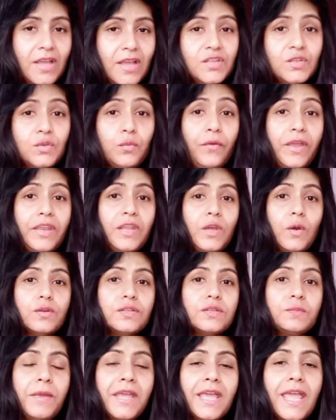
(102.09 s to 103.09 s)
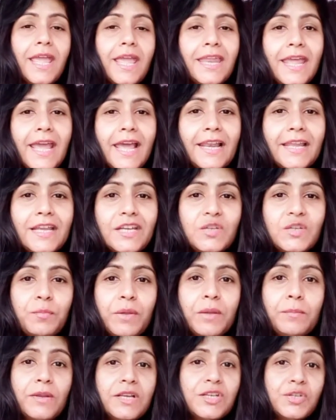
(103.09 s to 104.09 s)
So when you're speaking in English,
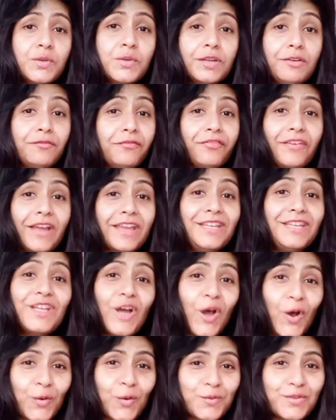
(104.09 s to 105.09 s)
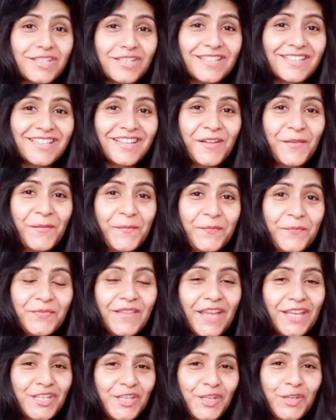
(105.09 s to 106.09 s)
people shouldn't find out
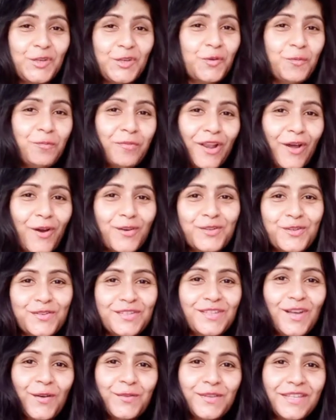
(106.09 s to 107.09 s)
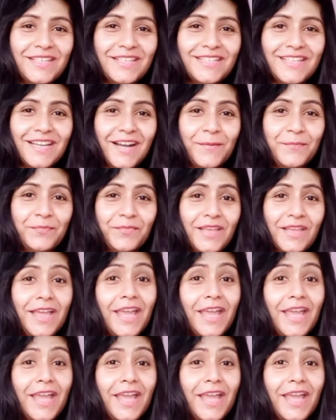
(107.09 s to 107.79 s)
that you belong to South India.